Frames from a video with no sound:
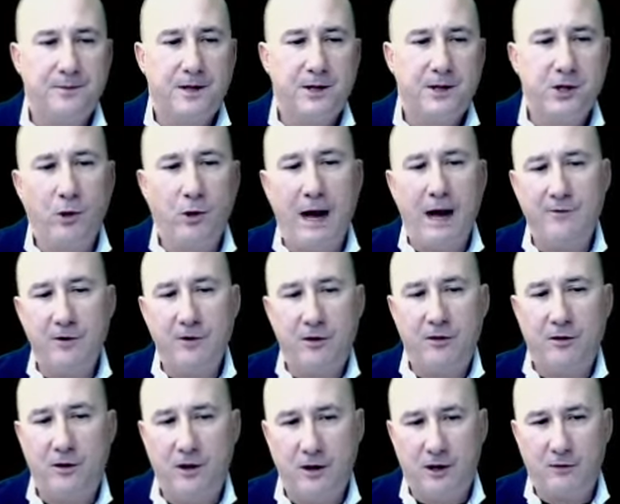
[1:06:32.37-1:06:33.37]
You'll have
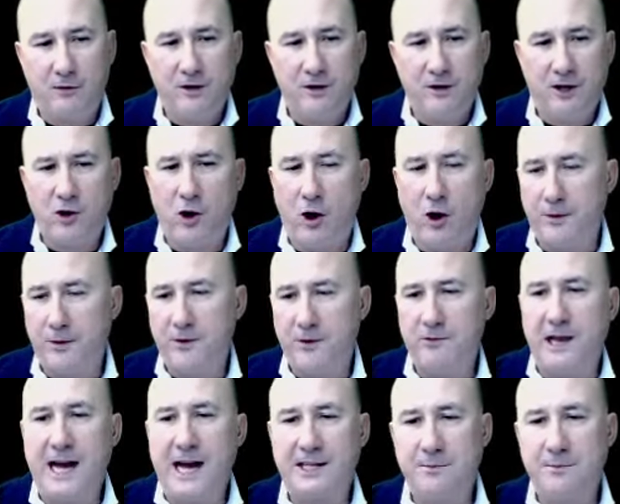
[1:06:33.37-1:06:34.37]
a calm and
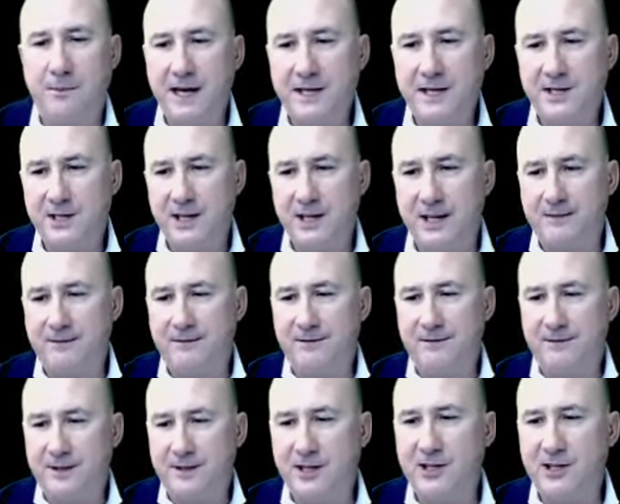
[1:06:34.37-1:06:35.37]
relaxed mindset,
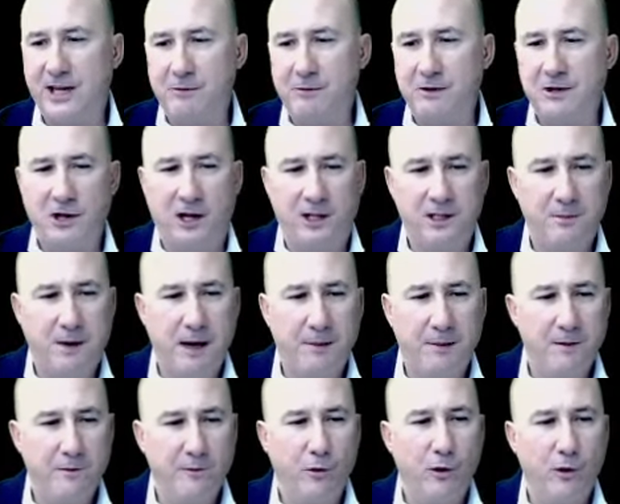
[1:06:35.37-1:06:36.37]
just like we talked about
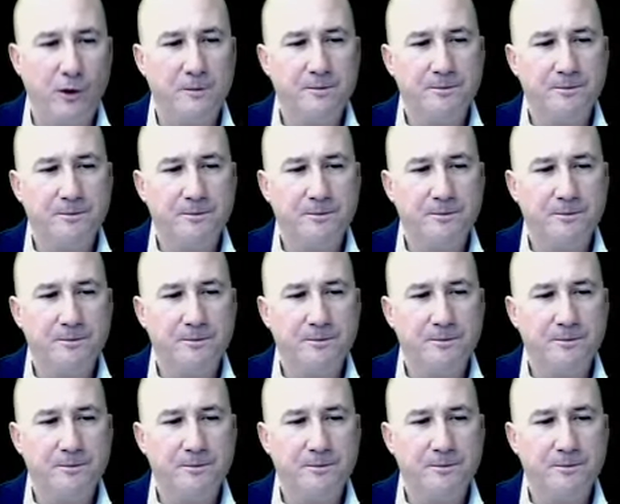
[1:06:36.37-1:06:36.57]
before,